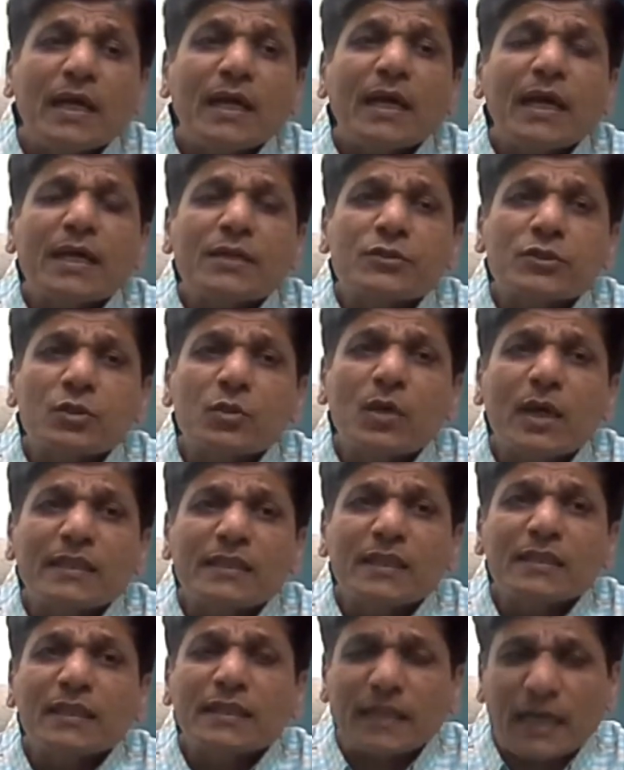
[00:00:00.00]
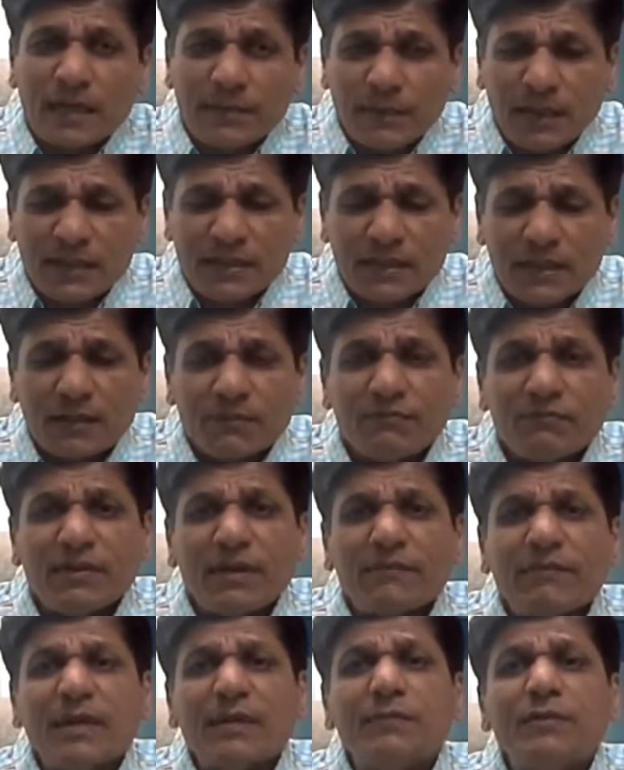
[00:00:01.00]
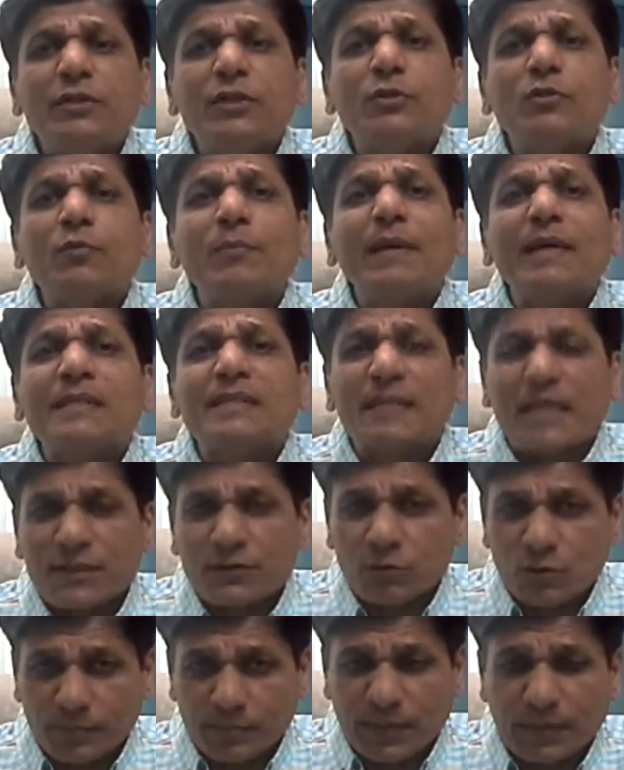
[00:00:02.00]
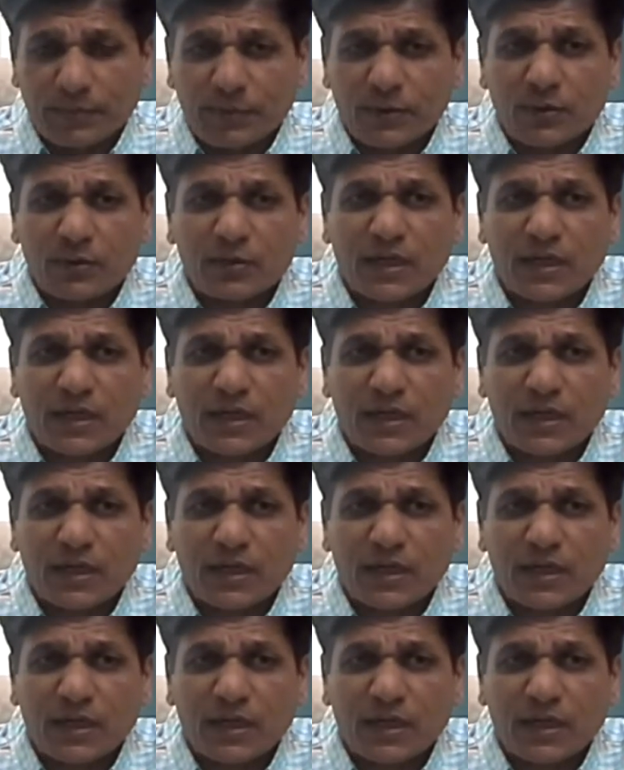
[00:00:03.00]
And so I think the time has come where we need to make sense of them.